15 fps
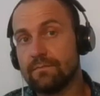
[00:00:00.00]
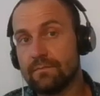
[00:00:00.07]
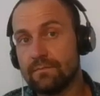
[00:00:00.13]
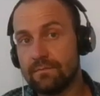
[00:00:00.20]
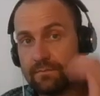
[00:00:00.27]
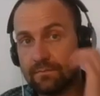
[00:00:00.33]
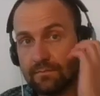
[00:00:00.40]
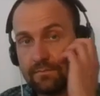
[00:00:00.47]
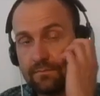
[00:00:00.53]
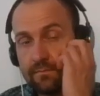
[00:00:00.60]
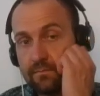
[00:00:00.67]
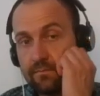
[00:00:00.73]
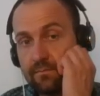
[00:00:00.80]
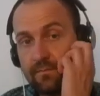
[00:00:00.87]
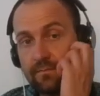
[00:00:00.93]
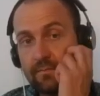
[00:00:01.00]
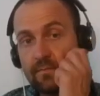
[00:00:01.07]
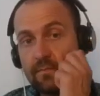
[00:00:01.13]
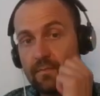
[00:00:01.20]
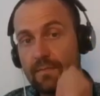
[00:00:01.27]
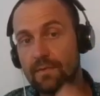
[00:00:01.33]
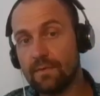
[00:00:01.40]

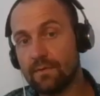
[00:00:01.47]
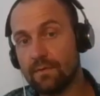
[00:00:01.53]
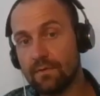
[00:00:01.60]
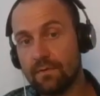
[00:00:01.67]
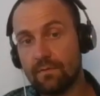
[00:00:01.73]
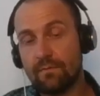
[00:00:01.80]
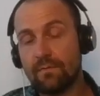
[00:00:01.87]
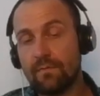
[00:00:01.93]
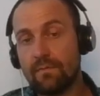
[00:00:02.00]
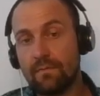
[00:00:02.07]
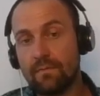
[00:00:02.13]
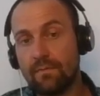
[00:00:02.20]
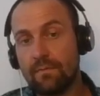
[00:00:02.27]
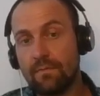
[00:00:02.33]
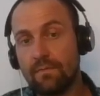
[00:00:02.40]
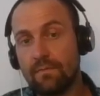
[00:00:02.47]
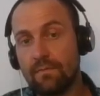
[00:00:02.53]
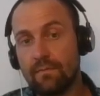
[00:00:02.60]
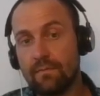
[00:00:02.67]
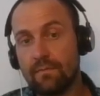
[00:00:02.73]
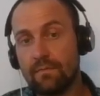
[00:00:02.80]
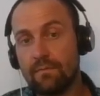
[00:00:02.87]

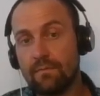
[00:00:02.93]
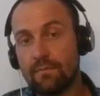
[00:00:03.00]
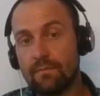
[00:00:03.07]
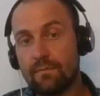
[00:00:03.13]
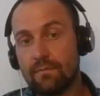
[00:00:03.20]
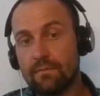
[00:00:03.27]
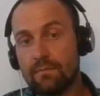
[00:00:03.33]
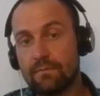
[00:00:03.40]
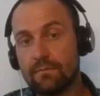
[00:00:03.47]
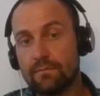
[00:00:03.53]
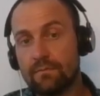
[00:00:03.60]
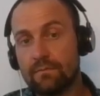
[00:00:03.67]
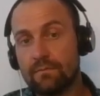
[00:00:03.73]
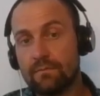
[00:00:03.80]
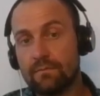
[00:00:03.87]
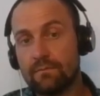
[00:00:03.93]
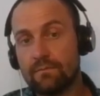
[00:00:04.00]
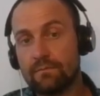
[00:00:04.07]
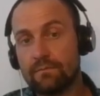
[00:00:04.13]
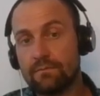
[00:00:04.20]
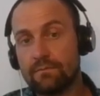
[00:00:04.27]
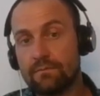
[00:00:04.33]

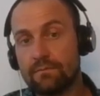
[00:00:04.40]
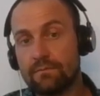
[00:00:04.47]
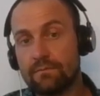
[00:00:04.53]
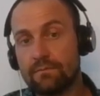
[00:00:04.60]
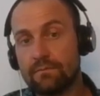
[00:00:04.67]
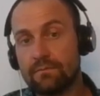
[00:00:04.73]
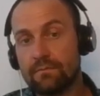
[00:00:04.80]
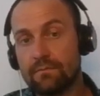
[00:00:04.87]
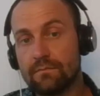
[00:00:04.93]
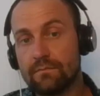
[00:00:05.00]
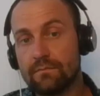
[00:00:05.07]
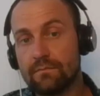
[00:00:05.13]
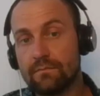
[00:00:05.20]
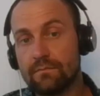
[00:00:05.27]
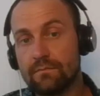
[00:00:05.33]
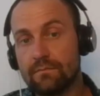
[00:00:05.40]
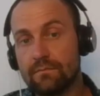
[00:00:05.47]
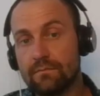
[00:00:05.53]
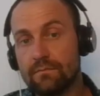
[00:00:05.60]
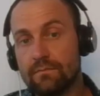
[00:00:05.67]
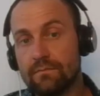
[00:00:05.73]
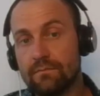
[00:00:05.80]

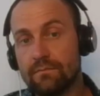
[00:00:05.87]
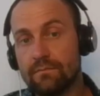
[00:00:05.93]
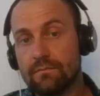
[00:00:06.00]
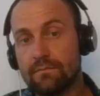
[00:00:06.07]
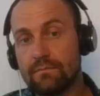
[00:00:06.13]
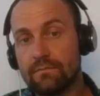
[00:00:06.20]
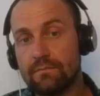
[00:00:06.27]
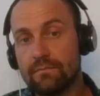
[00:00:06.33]
(not speaking)